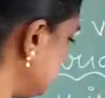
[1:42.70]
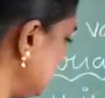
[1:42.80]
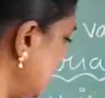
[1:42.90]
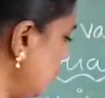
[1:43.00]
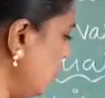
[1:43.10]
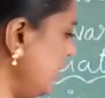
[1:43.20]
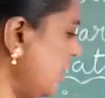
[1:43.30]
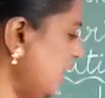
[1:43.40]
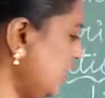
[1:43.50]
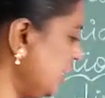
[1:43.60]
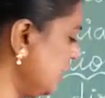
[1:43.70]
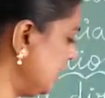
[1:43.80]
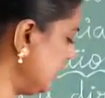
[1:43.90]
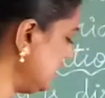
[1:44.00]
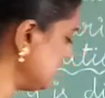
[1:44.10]
x and y are
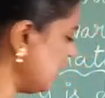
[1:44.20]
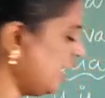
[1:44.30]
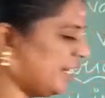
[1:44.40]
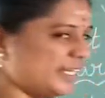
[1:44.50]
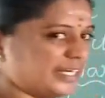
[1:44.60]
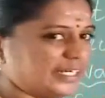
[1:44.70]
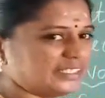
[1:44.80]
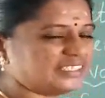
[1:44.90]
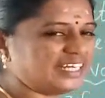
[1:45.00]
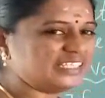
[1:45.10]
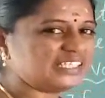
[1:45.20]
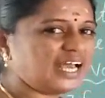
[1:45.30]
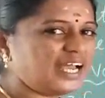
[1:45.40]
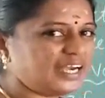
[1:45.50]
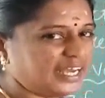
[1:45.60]
increase or decrease, that is
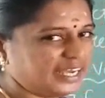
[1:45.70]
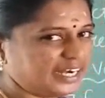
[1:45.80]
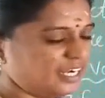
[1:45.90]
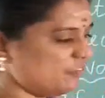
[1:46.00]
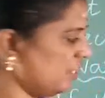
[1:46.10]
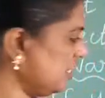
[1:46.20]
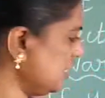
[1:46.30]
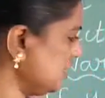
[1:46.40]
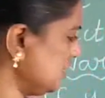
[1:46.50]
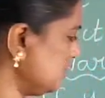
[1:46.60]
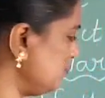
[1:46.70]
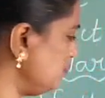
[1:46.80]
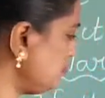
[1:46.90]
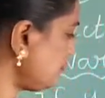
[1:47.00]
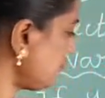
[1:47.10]
a direct variation.
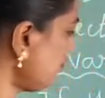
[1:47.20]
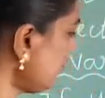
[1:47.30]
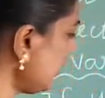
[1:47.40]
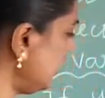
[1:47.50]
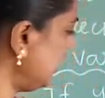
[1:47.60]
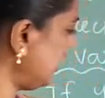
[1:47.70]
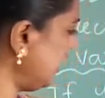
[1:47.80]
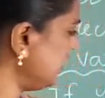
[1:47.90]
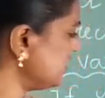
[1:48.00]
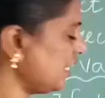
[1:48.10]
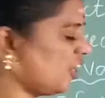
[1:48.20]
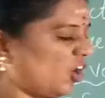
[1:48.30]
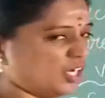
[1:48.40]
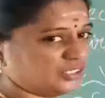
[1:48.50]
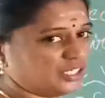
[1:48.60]
Here k is a
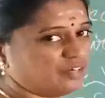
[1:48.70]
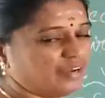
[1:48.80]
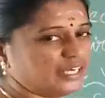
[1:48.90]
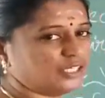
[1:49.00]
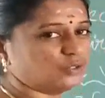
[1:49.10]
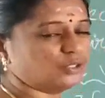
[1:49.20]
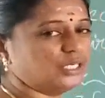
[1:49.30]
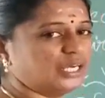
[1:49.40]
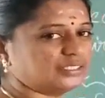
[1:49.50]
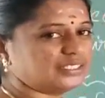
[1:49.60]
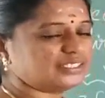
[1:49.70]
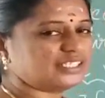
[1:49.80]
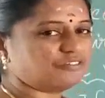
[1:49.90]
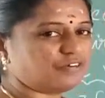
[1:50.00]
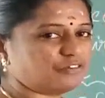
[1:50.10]
constant value. This is
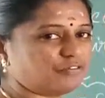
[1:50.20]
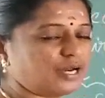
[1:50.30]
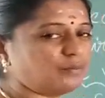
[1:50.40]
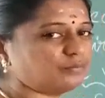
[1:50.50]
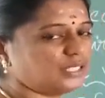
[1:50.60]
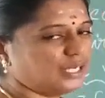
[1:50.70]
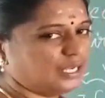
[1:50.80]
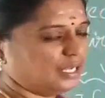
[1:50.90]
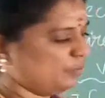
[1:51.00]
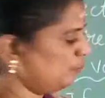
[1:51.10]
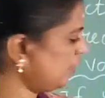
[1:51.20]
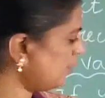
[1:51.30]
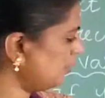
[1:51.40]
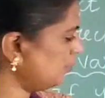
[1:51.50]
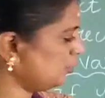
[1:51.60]
differ from
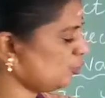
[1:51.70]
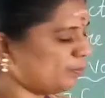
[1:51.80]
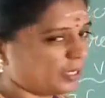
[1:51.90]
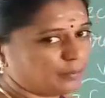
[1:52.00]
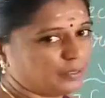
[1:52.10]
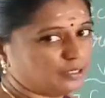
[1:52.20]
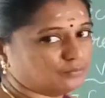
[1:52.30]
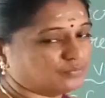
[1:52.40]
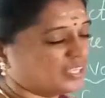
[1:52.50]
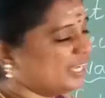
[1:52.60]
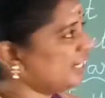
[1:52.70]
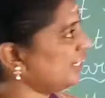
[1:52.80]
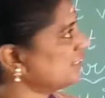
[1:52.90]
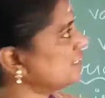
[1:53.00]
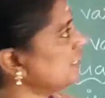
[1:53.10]
problem to problem.
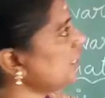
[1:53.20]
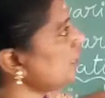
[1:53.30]
Next,